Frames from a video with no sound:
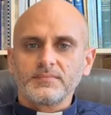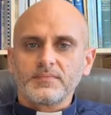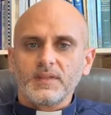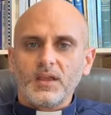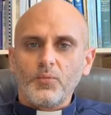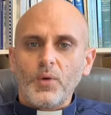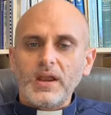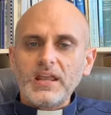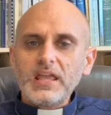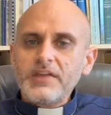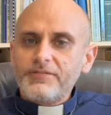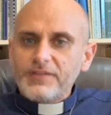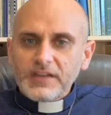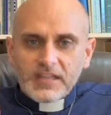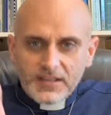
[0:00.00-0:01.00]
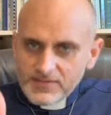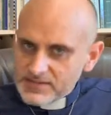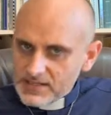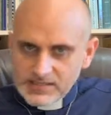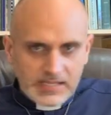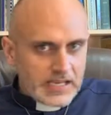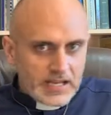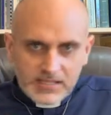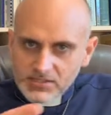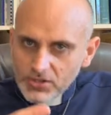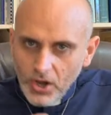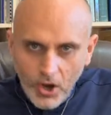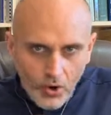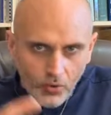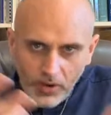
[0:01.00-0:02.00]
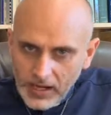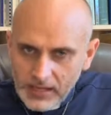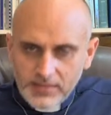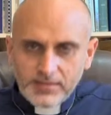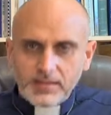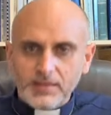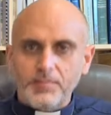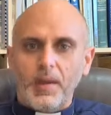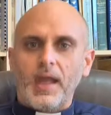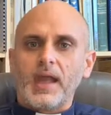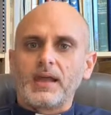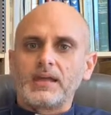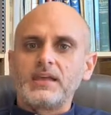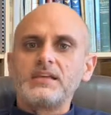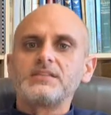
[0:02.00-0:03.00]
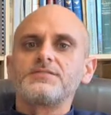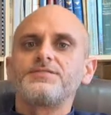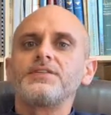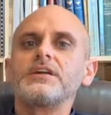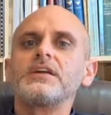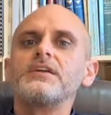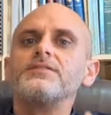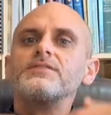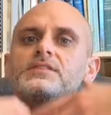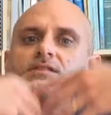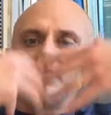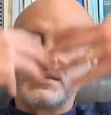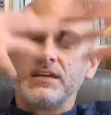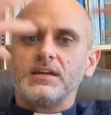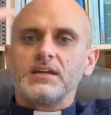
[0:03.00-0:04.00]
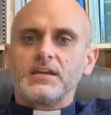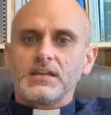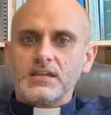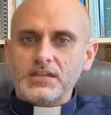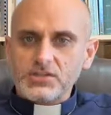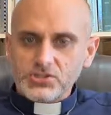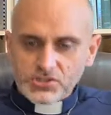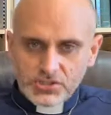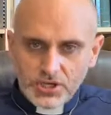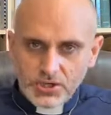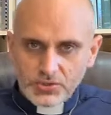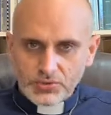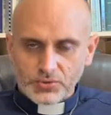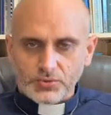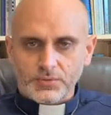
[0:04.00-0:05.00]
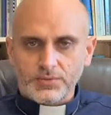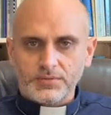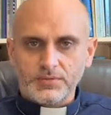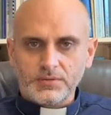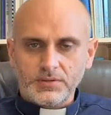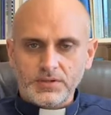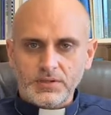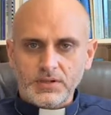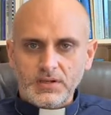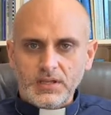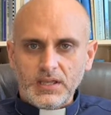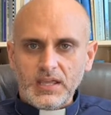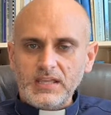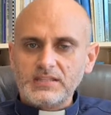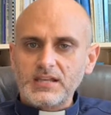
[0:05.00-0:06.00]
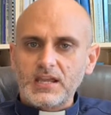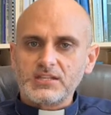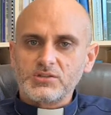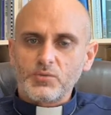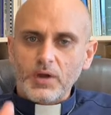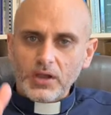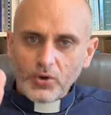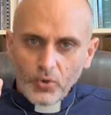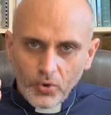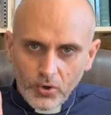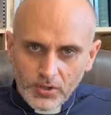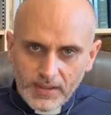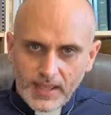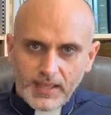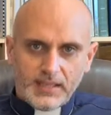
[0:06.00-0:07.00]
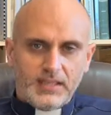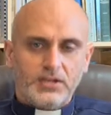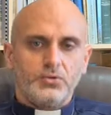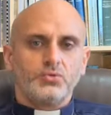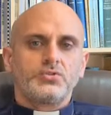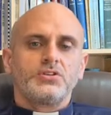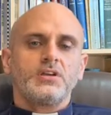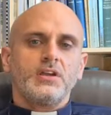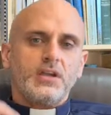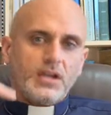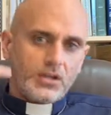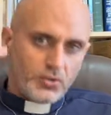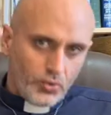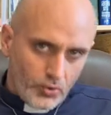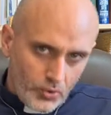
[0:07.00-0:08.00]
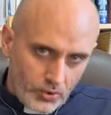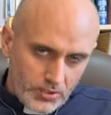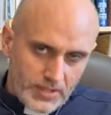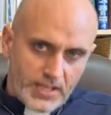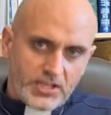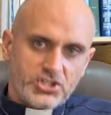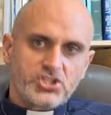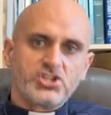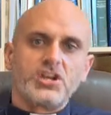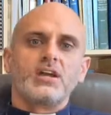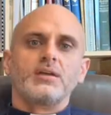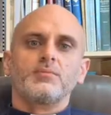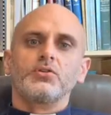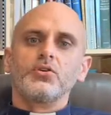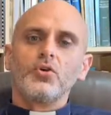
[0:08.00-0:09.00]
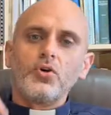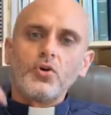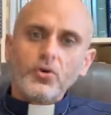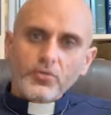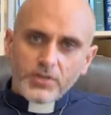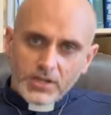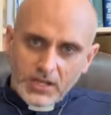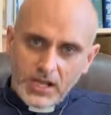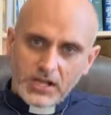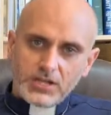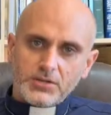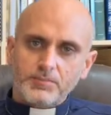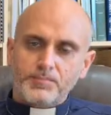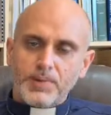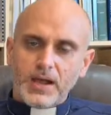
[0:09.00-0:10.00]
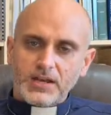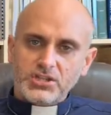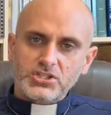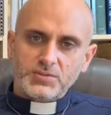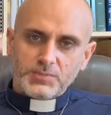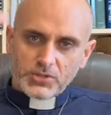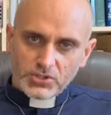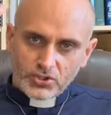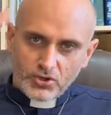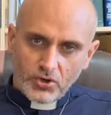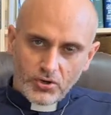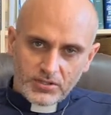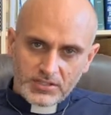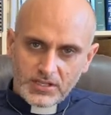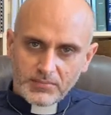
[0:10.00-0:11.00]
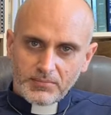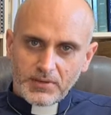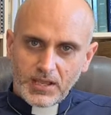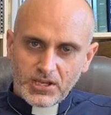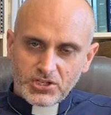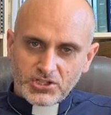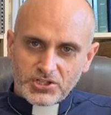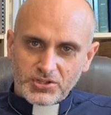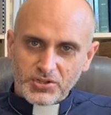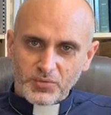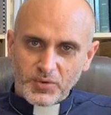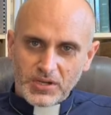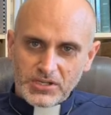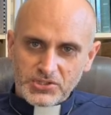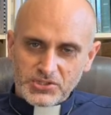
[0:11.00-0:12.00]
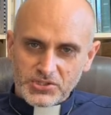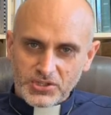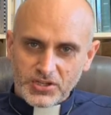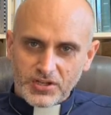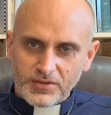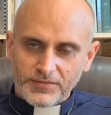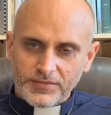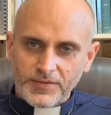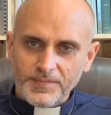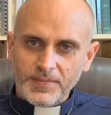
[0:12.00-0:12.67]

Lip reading: And when he forgives us, he doesn't hold anything back. His forgiveness is total. He takes away all our guilt and all our shame and all the punishment and condemnation that we deserve.